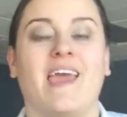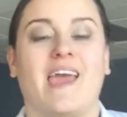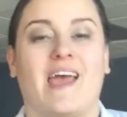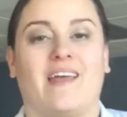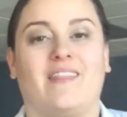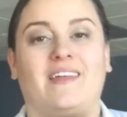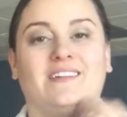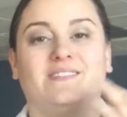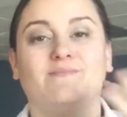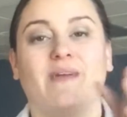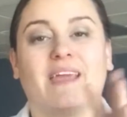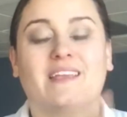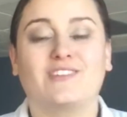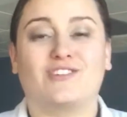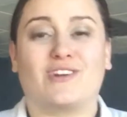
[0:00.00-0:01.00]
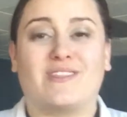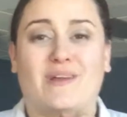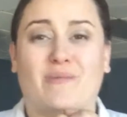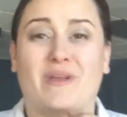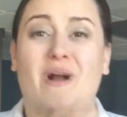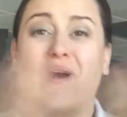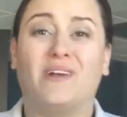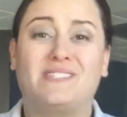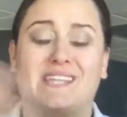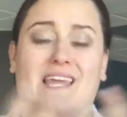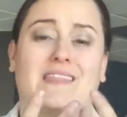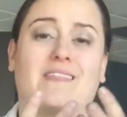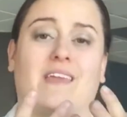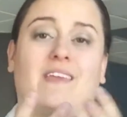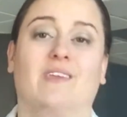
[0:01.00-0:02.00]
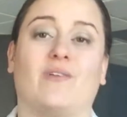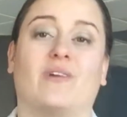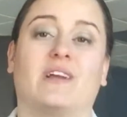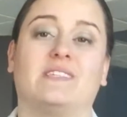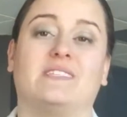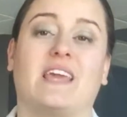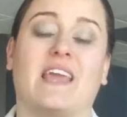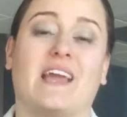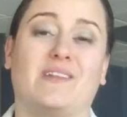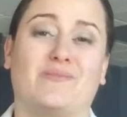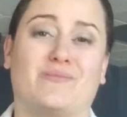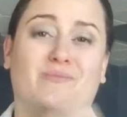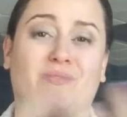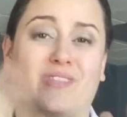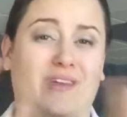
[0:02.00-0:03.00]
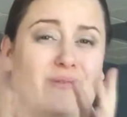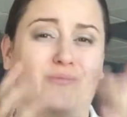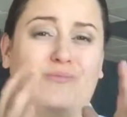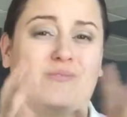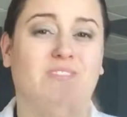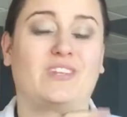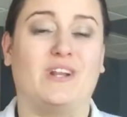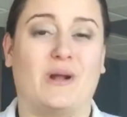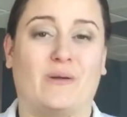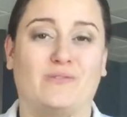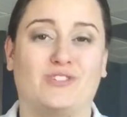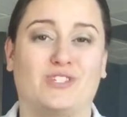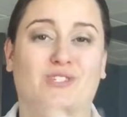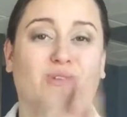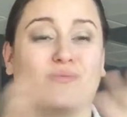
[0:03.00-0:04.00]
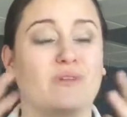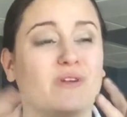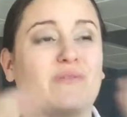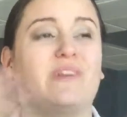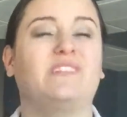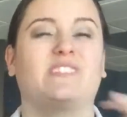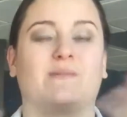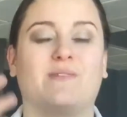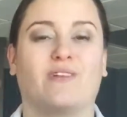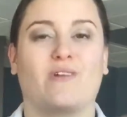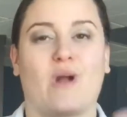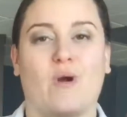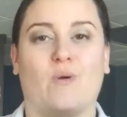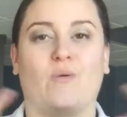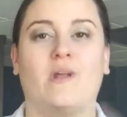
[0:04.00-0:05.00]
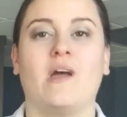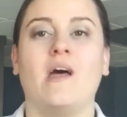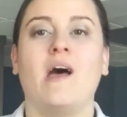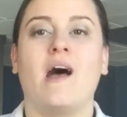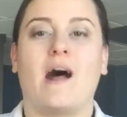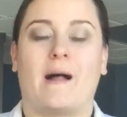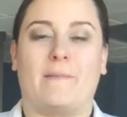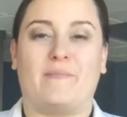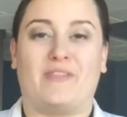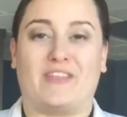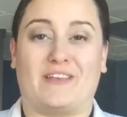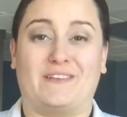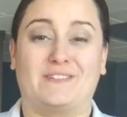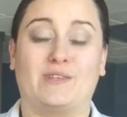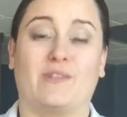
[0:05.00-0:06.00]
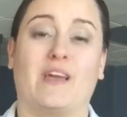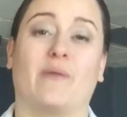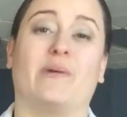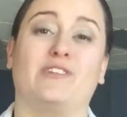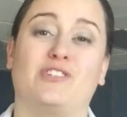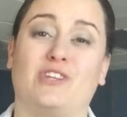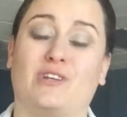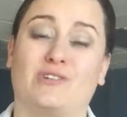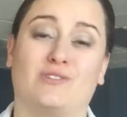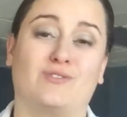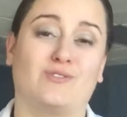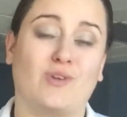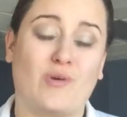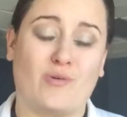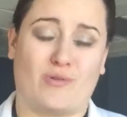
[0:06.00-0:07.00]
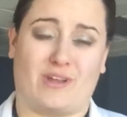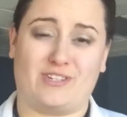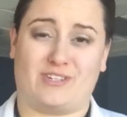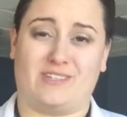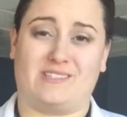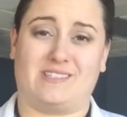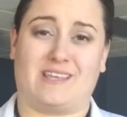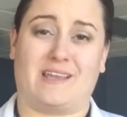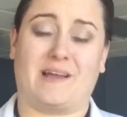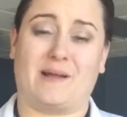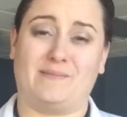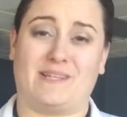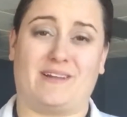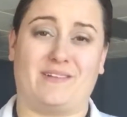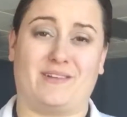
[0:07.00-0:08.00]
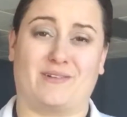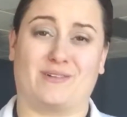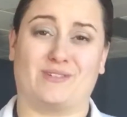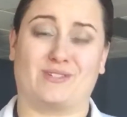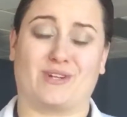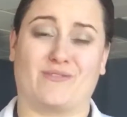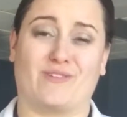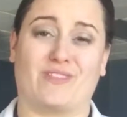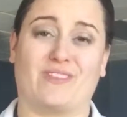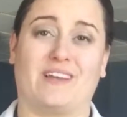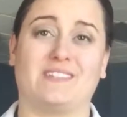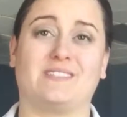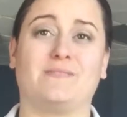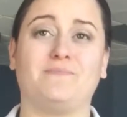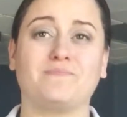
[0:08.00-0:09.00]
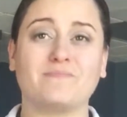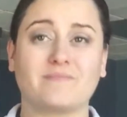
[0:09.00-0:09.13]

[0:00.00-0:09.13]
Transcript: and then make sure that we all say thank you because they had the, you know, just to rearrange some of their own um, things so that way she could so graciously come down here and serve with us.